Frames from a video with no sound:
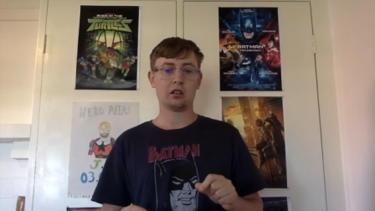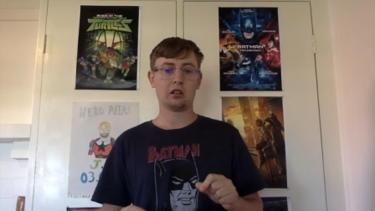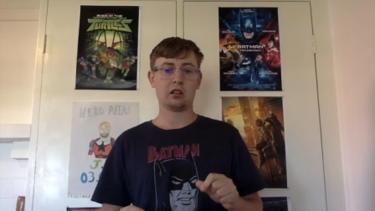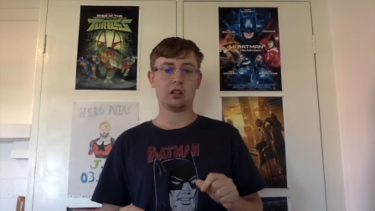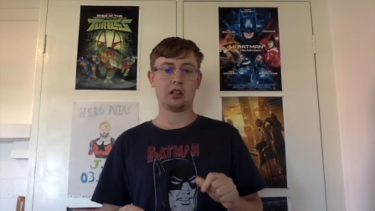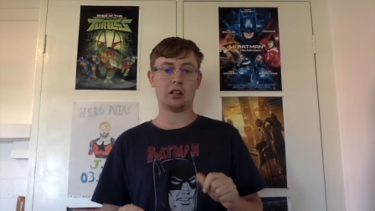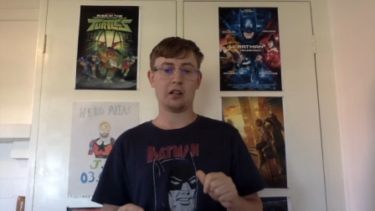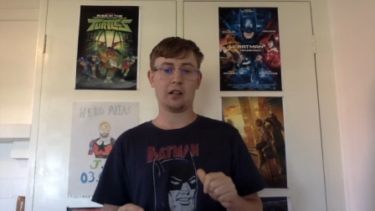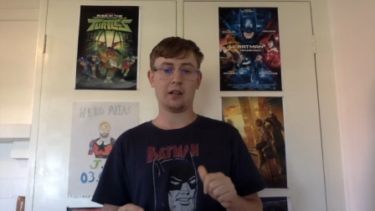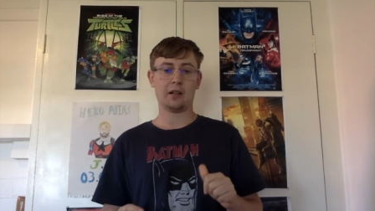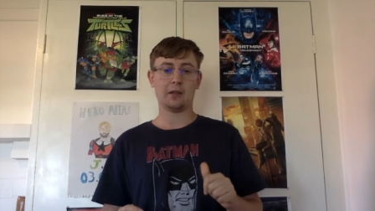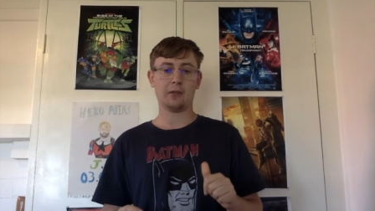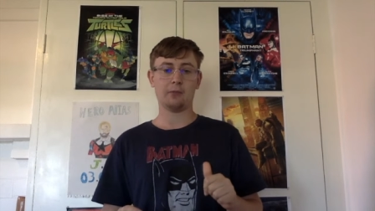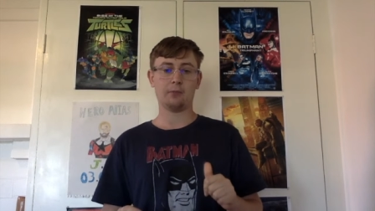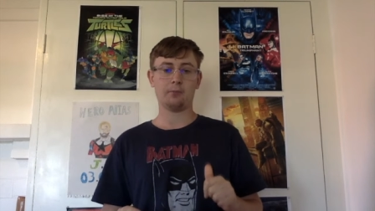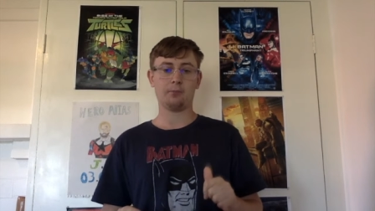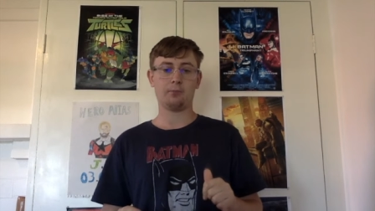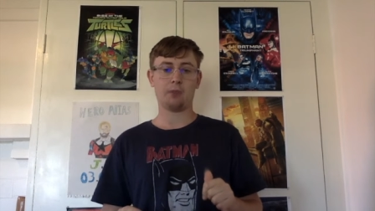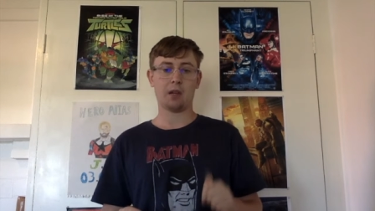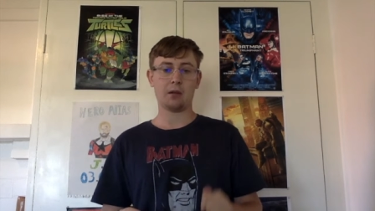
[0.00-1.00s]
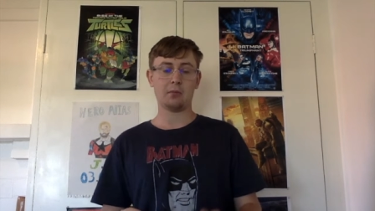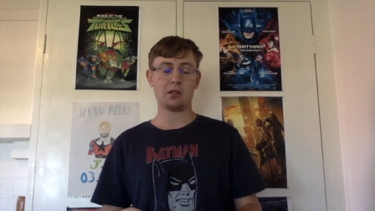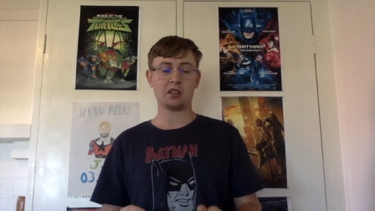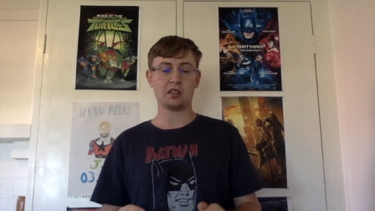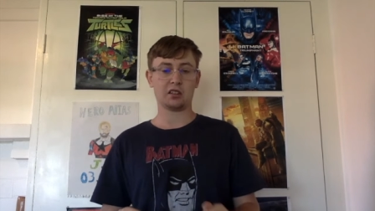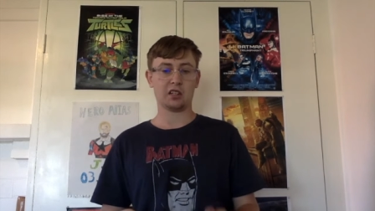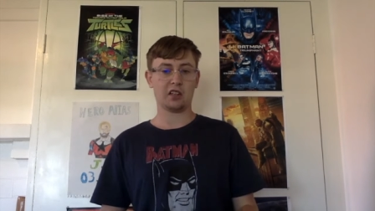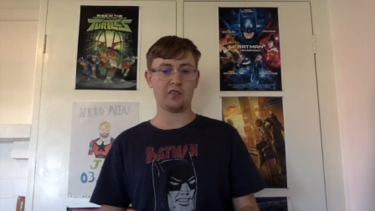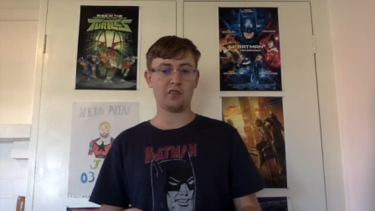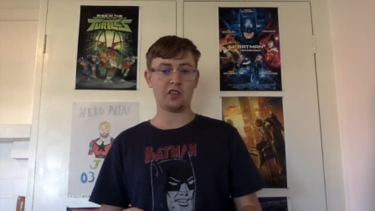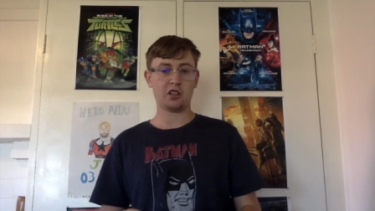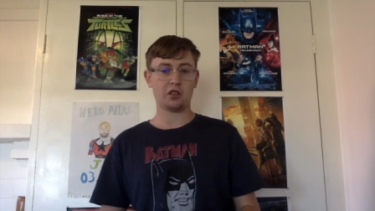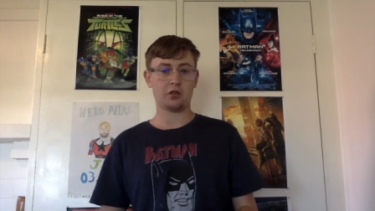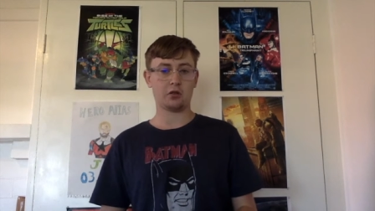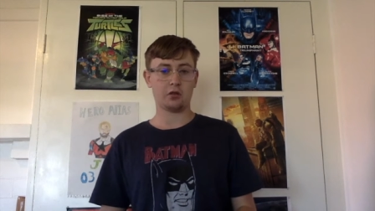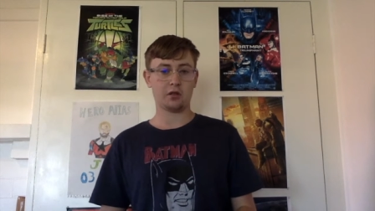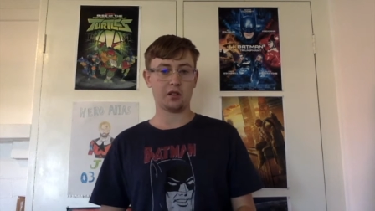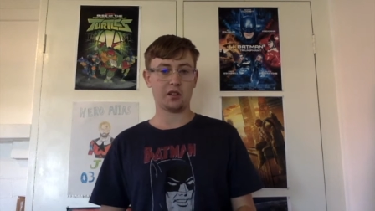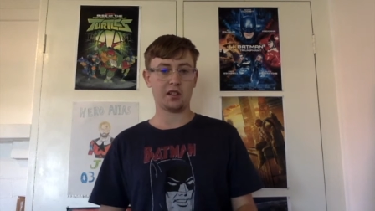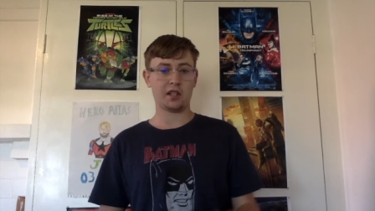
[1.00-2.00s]
uh, Batman love
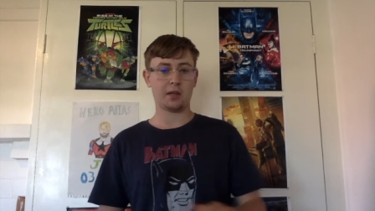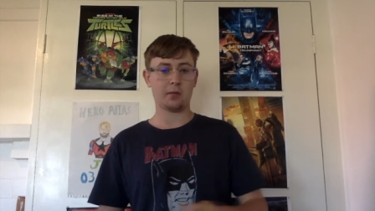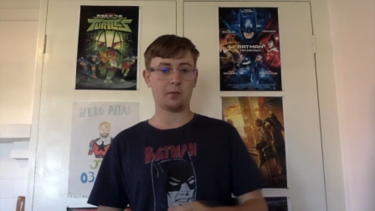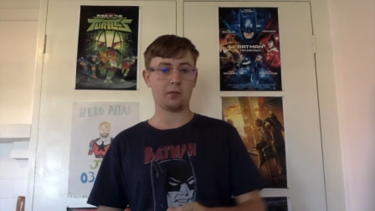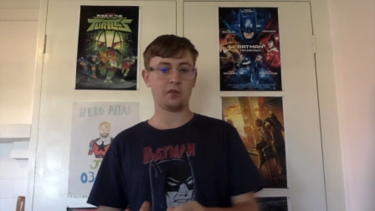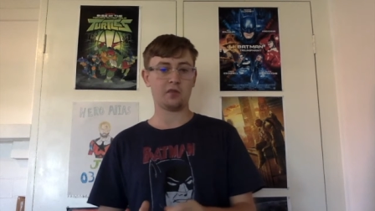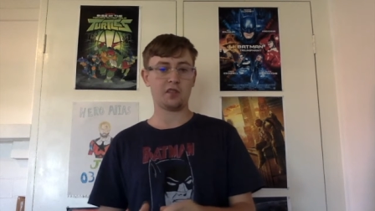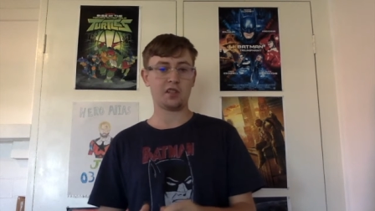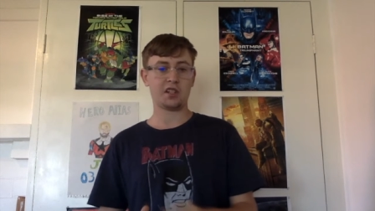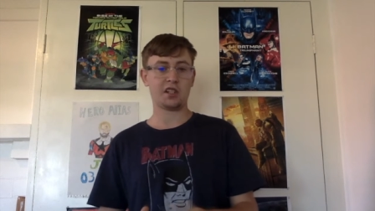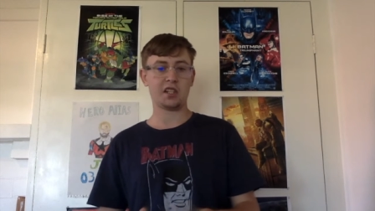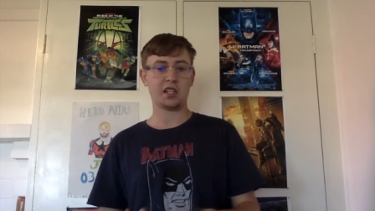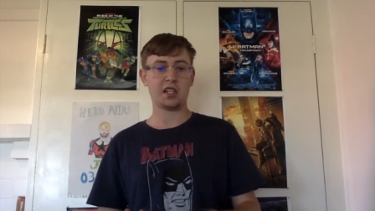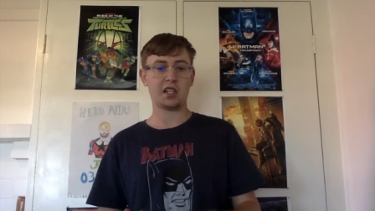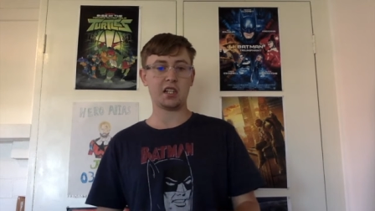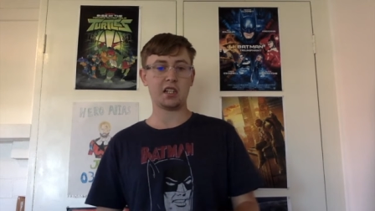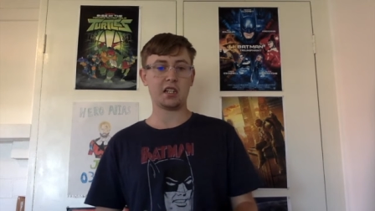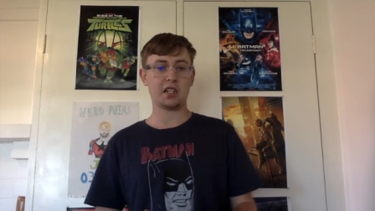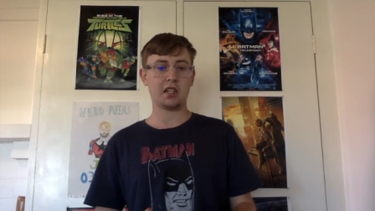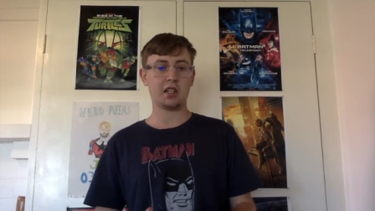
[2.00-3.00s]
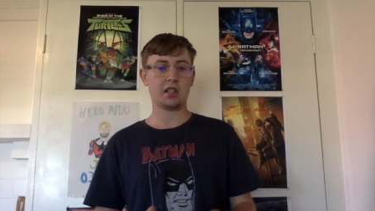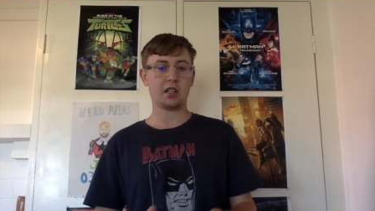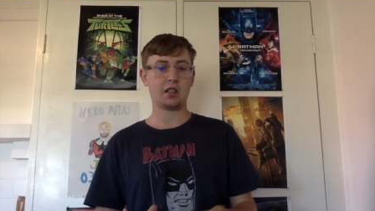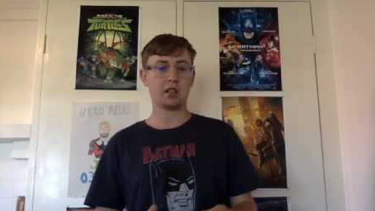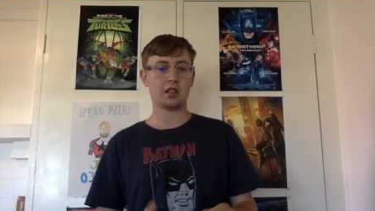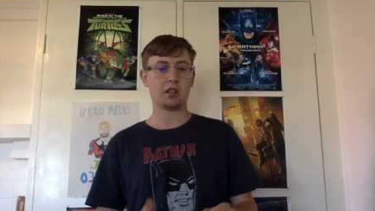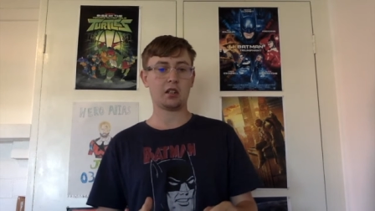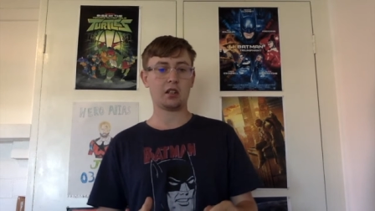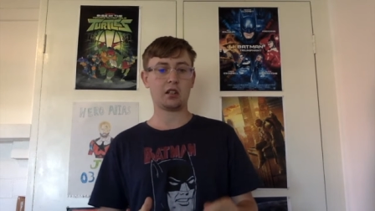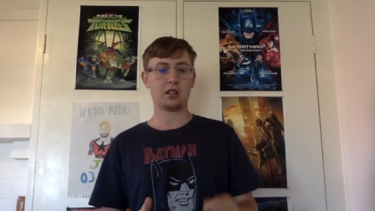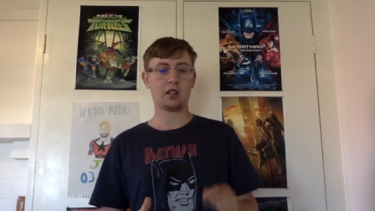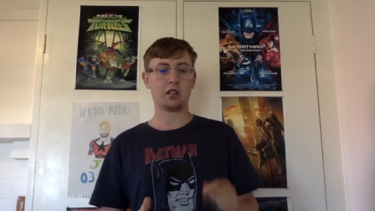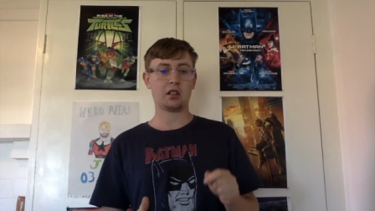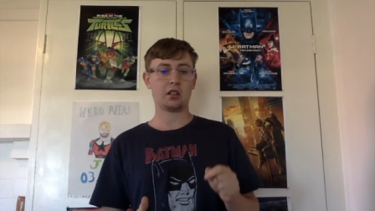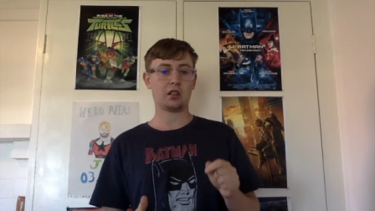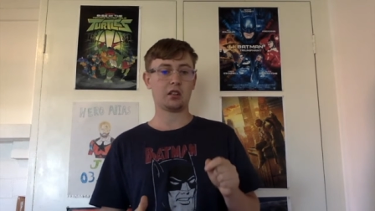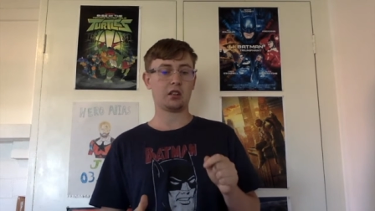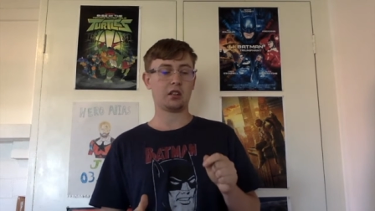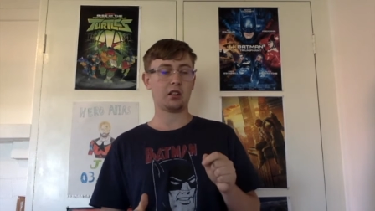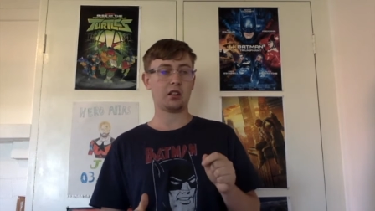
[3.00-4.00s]
interests that we've seen
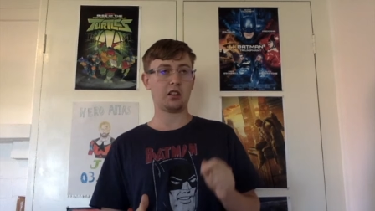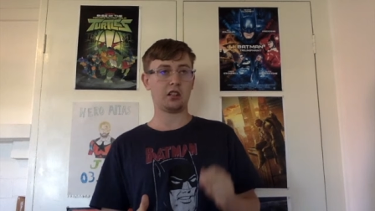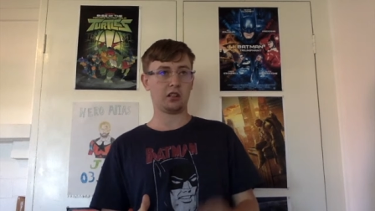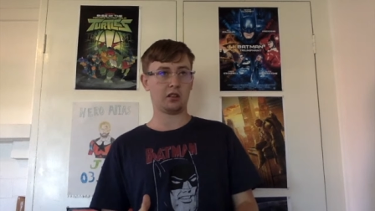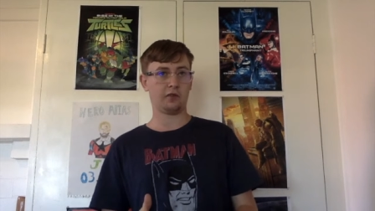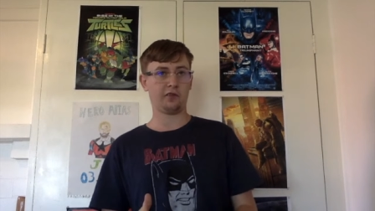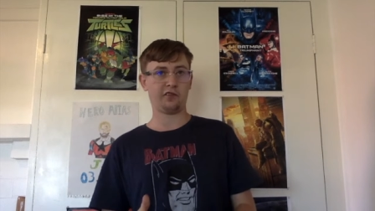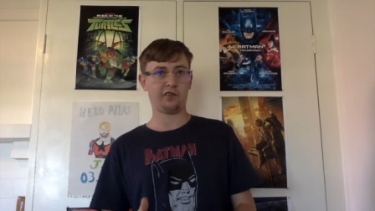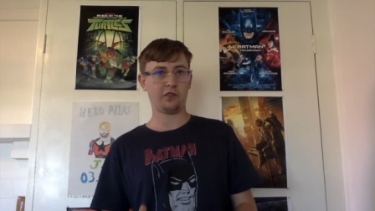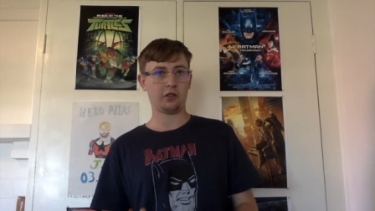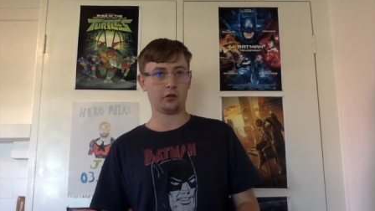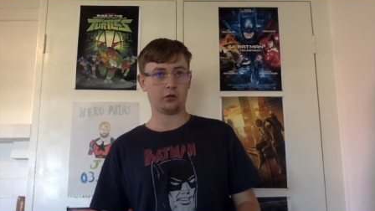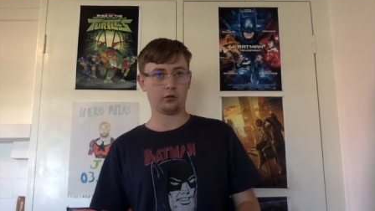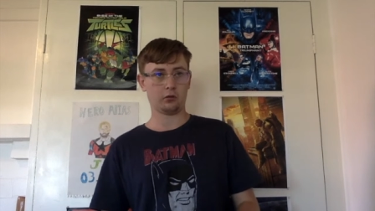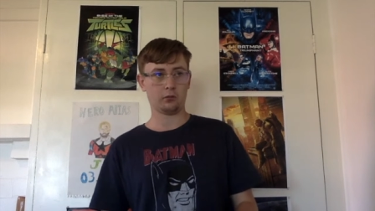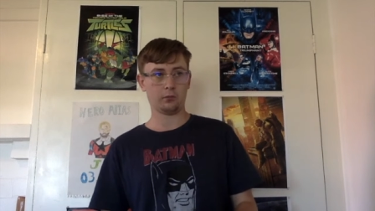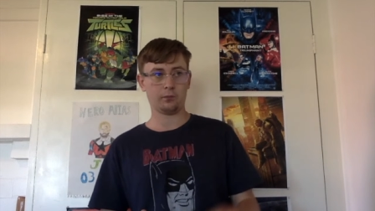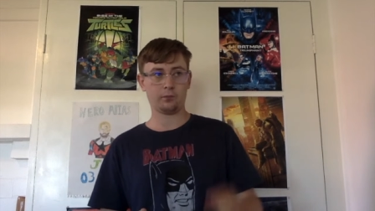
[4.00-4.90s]
in a film,